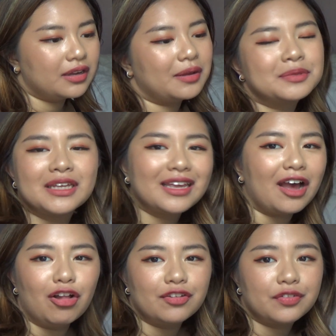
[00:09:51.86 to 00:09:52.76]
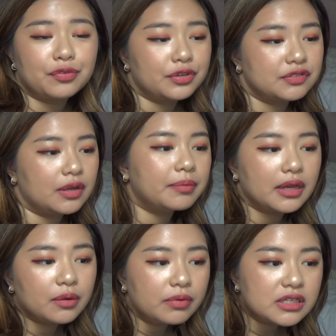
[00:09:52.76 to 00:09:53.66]
I'm saying all of it was fun, but
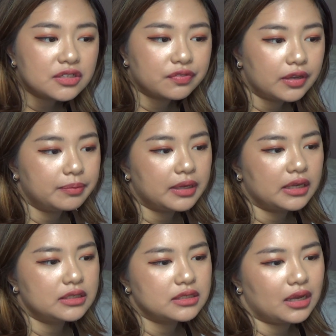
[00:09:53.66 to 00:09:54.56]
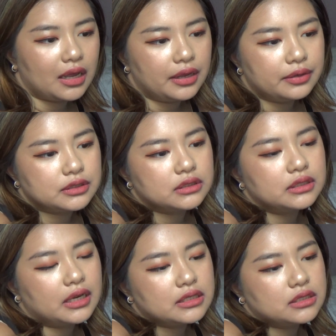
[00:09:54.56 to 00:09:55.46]
it was fun because it's
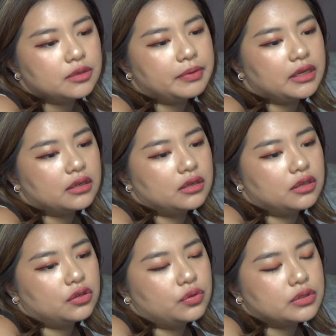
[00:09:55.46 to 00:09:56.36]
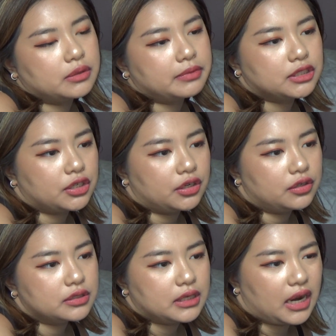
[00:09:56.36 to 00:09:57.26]
nice to be using
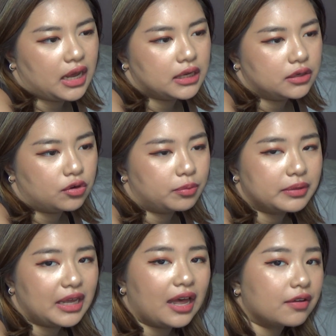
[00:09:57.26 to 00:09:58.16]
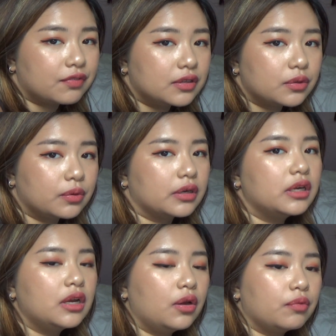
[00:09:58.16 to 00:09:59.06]
materials that I normally haven't, or
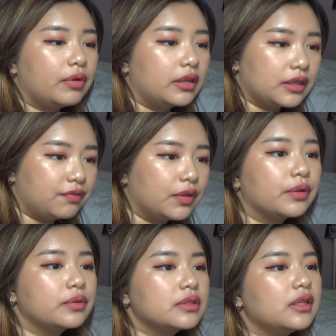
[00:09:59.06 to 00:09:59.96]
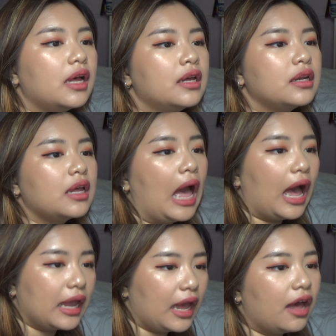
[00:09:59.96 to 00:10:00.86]
rarely used a lot.
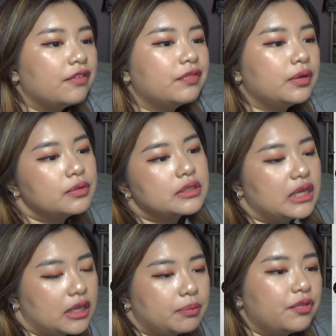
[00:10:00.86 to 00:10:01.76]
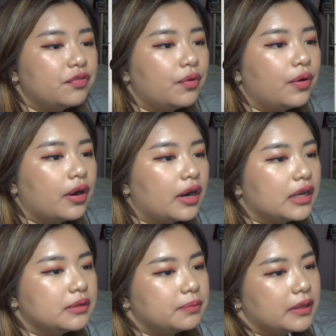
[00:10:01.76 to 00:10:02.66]
I have used ink before,
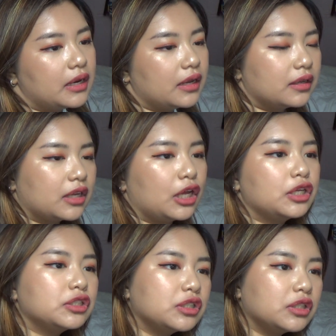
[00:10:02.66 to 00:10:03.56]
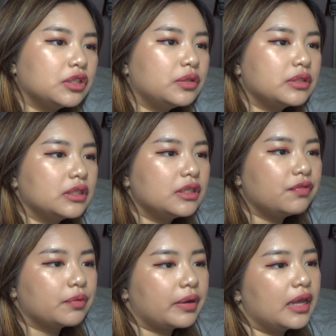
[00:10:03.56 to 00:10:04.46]
but I got to use them a
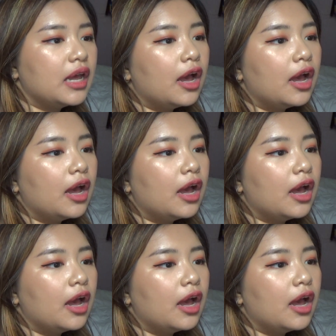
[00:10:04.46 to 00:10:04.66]
different way.